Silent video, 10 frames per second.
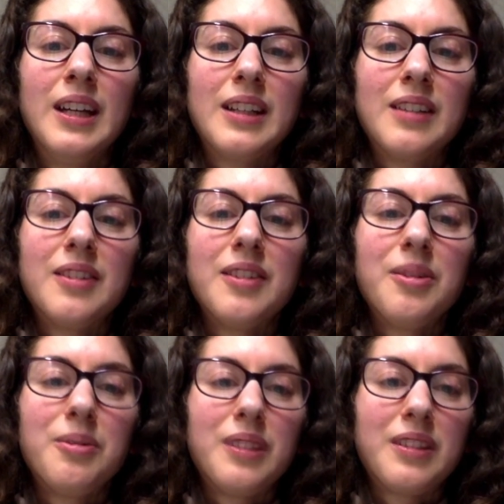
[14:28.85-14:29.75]
consider the
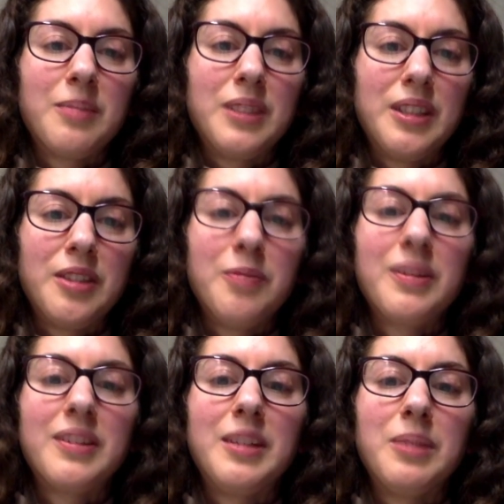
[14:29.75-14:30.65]
risk of material
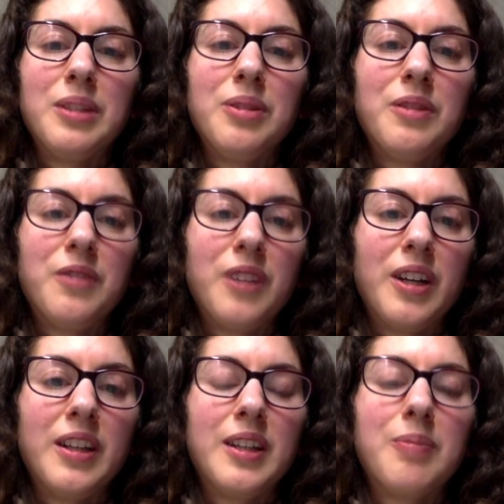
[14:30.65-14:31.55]
misstatement due to
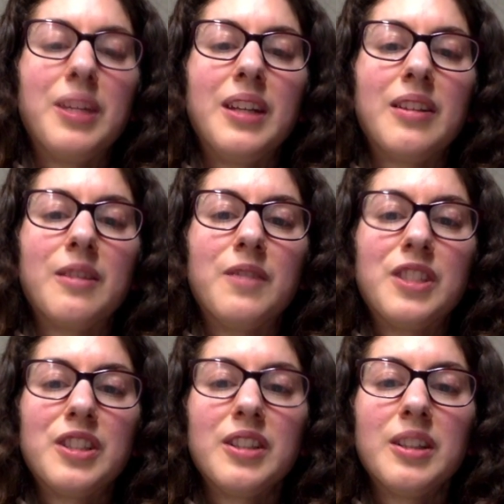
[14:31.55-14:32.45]
fraud and obtain
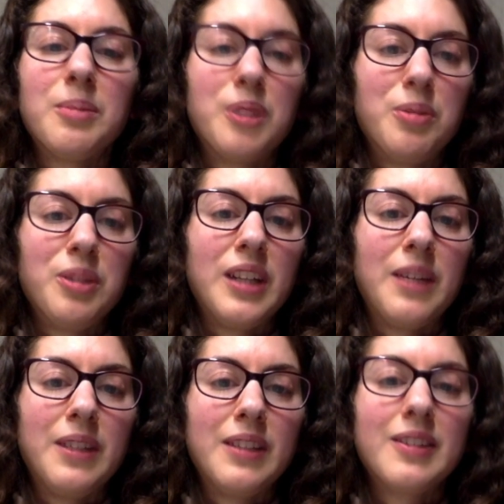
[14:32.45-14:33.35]
sufficient and appropriate
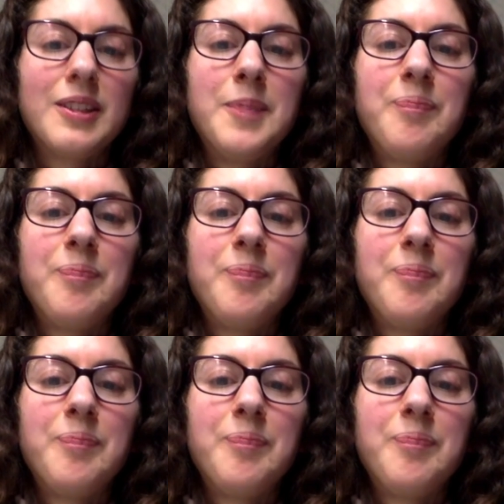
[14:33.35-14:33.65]
evidence,